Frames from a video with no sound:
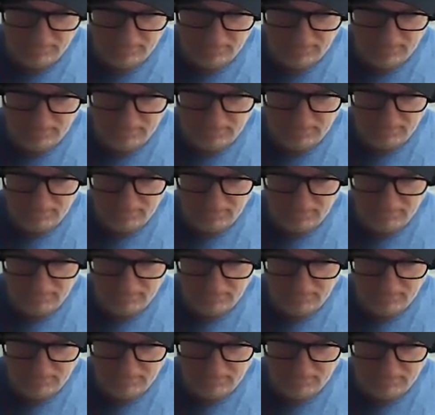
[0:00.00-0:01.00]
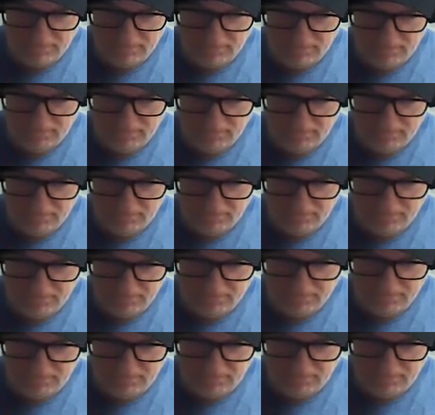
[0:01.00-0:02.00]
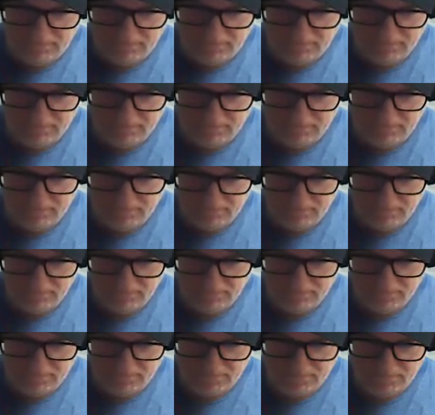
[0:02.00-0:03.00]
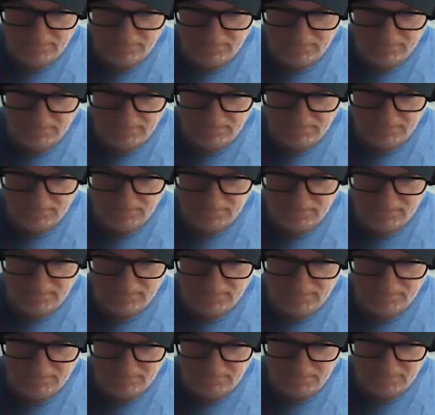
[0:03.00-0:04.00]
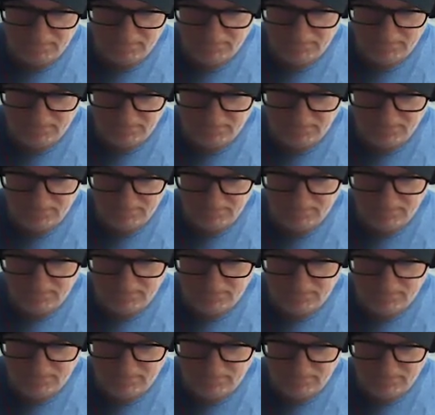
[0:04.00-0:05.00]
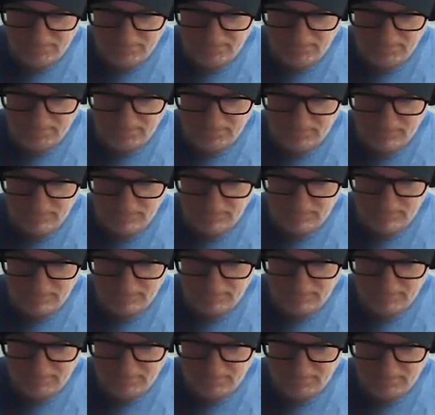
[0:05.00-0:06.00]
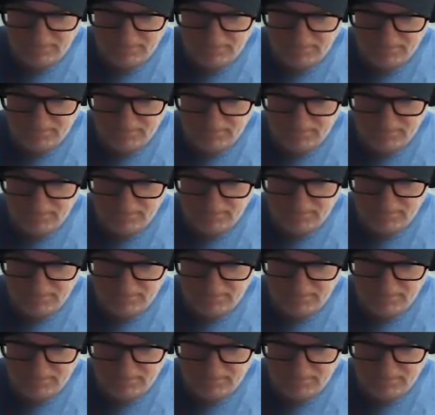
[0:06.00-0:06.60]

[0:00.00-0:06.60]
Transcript: (not speaking)